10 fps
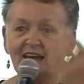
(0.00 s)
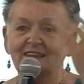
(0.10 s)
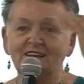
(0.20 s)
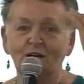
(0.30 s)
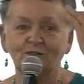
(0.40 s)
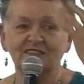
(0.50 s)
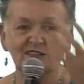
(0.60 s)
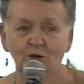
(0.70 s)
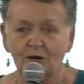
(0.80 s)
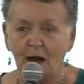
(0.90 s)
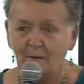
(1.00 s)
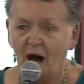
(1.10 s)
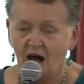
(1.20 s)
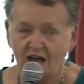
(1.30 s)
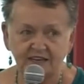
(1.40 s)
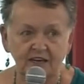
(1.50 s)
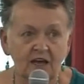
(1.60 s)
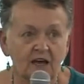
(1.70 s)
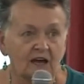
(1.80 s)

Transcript: and then go sit on a bike,